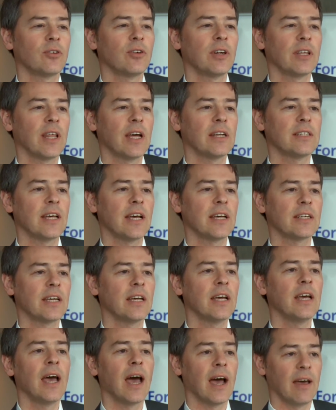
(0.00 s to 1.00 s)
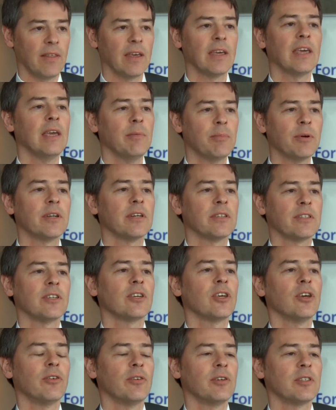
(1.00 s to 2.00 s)
that data and they keep it as
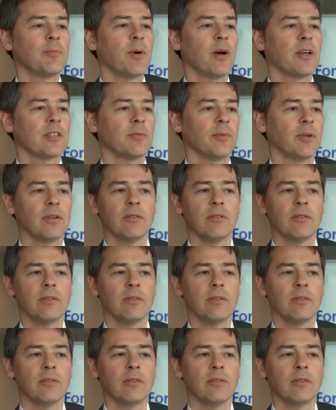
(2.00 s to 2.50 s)
secure as possible,